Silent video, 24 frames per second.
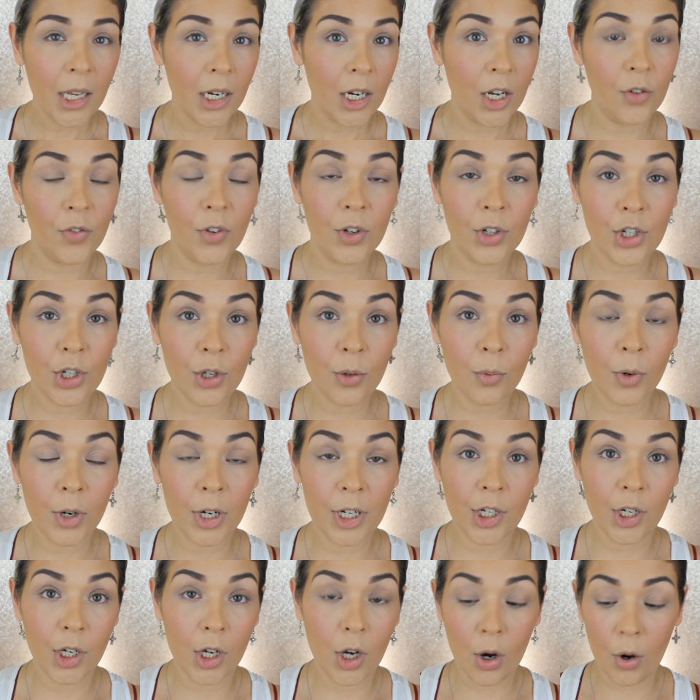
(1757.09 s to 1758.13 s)
now if you're too
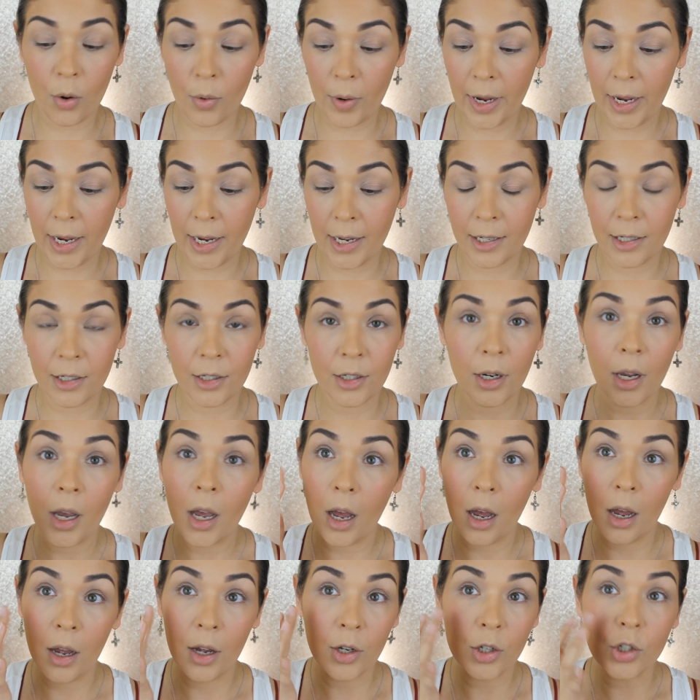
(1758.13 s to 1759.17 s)
worried to go in
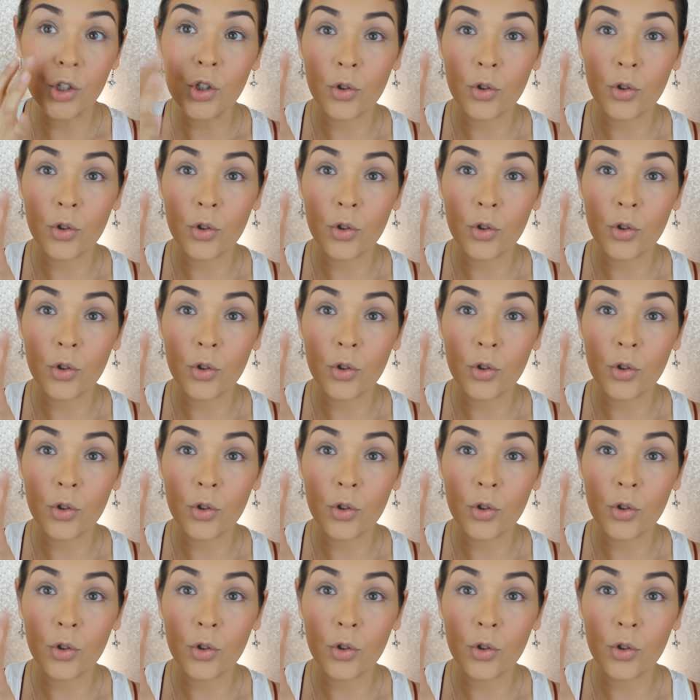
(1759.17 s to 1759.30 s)
uh,